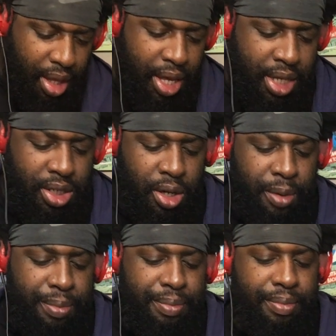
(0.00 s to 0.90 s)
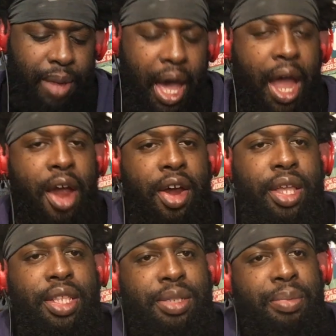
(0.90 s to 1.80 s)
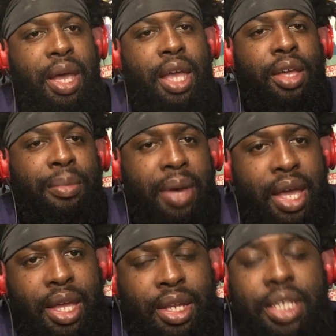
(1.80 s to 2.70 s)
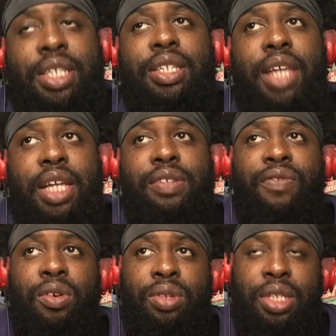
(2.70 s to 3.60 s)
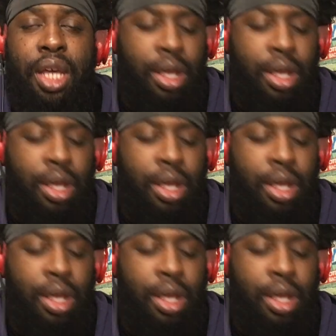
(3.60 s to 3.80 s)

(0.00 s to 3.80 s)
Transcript: ends up hiring this man, young man, this saxophonist.